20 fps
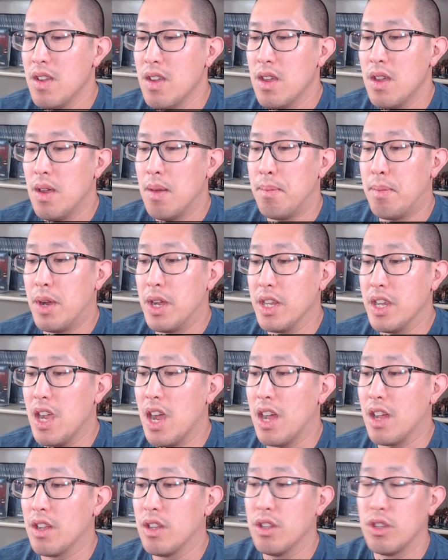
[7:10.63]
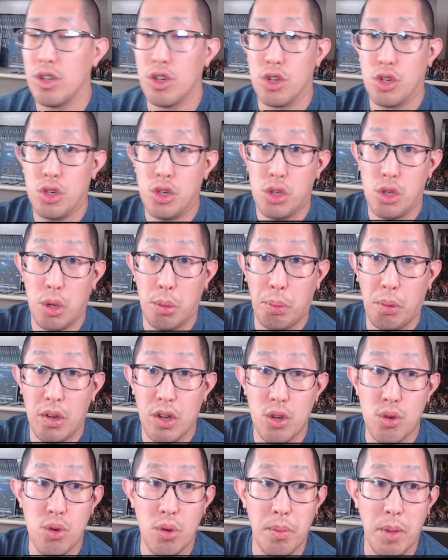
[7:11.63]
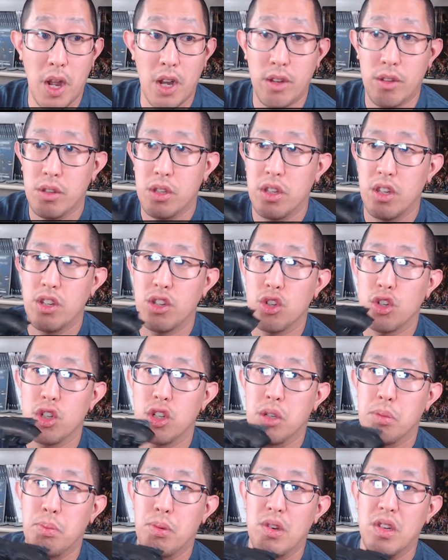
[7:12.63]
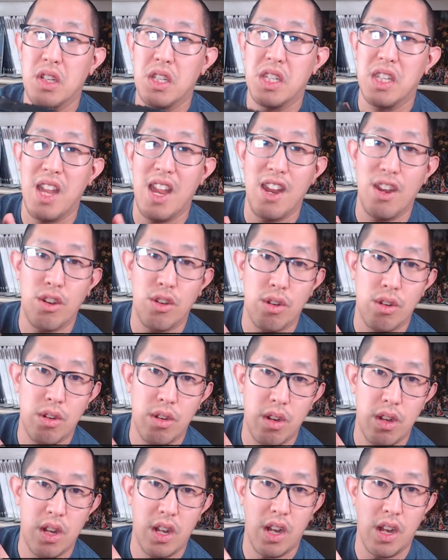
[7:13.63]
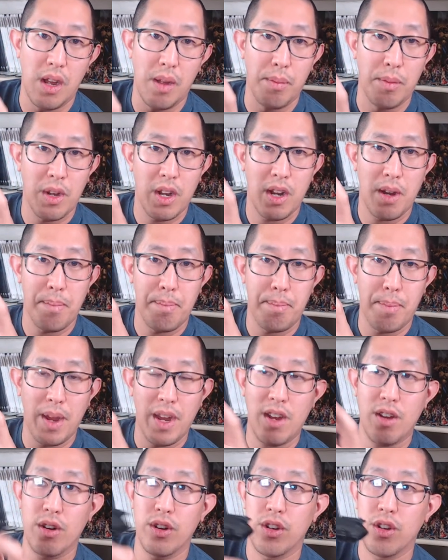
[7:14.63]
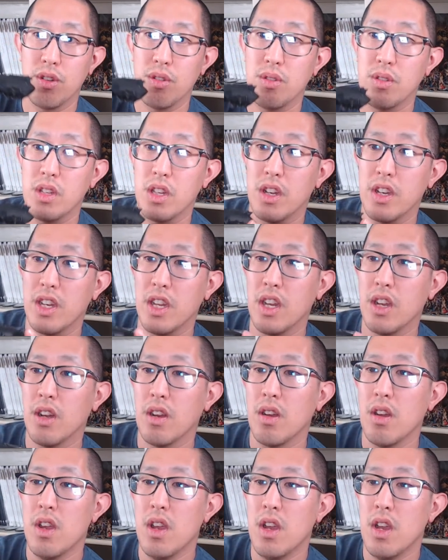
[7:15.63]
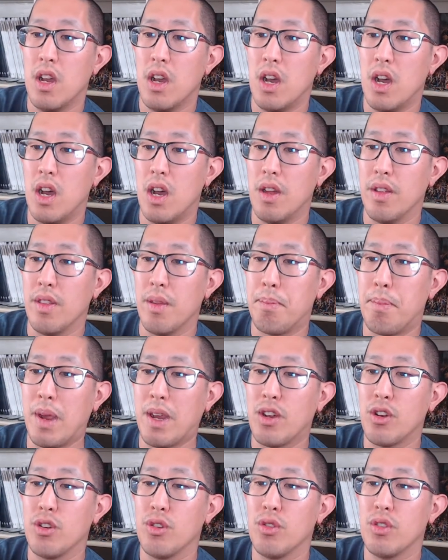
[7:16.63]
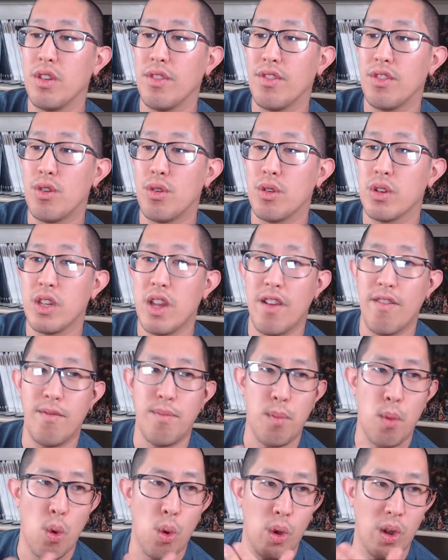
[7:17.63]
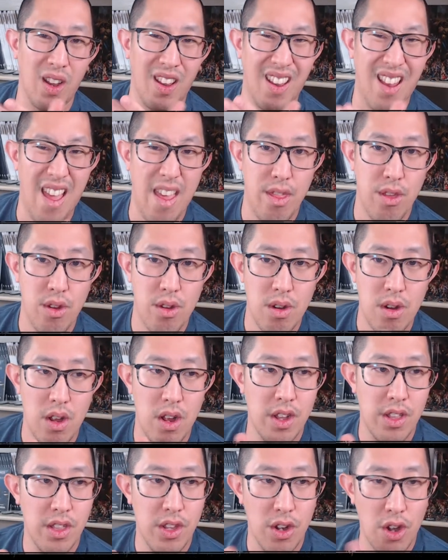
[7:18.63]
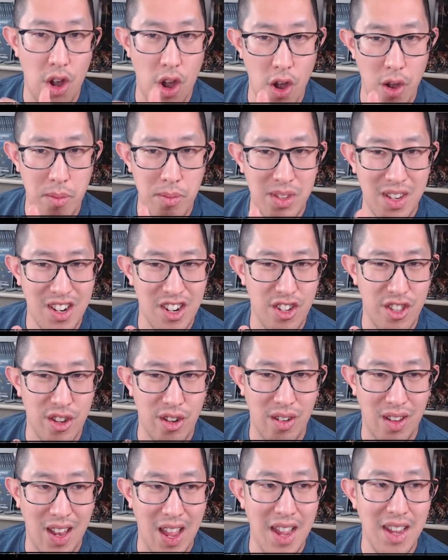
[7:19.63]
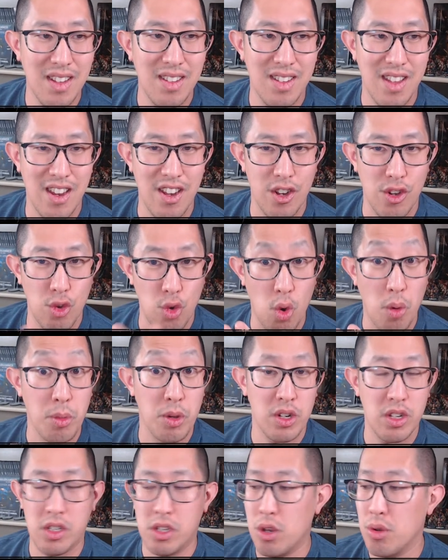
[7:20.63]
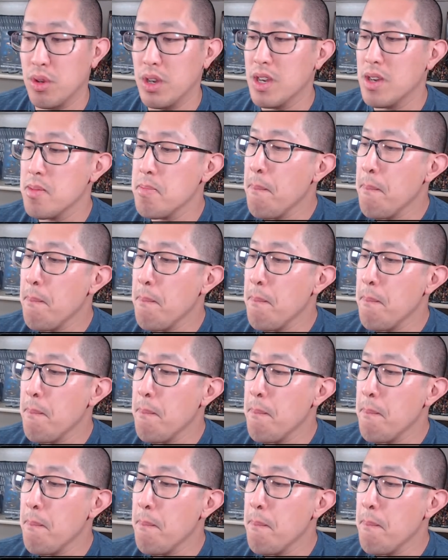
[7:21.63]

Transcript: But yeah, they're pretty cool models. These are just pretty standard kind of biker dudes on here. The biker dudes, of course, have more leather on their arms and on their legs than the normal custodian.